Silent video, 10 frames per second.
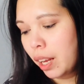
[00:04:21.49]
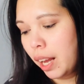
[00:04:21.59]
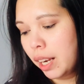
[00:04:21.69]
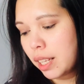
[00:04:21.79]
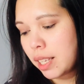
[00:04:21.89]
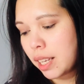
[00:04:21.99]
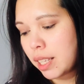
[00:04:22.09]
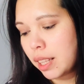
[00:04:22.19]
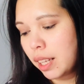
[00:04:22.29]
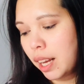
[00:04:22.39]
and it says,
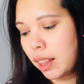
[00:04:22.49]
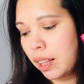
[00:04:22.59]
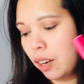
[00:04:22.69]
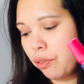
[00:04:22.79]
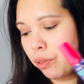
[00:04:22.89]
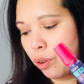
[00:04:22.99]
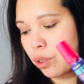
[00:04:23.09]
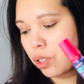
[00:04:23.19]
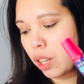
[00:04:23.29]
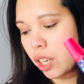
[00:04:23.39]
"Get the
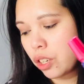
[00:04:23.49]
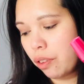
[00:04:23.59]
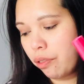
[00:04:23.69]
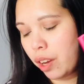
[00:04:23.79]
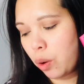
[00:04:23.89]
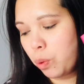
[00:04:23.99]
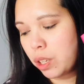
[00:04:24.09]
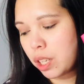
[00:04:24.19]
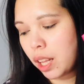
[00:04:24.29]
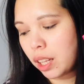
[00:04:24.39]
false lash effect with
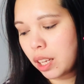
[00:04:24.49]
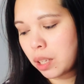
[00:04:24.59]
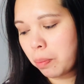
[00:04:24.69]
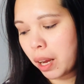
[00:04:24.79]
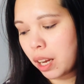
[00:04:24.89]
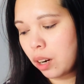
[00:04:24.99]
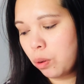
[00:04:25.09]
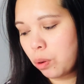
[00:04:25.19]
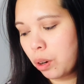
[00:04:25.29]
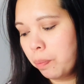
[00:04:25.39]
Sunkissed Mega
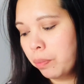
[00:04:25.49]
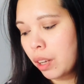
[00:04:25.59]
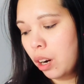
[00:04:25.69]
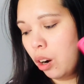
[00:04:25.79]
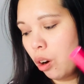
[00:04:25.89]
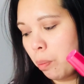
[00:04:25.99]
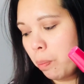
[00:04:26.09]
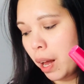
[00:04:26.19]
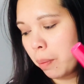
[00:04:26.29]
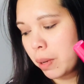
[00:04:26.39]
Look Long
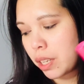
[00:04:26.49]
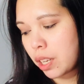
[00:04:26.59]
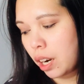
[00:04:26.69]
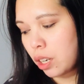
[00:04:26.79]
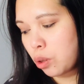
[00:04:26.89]
Black Mascara.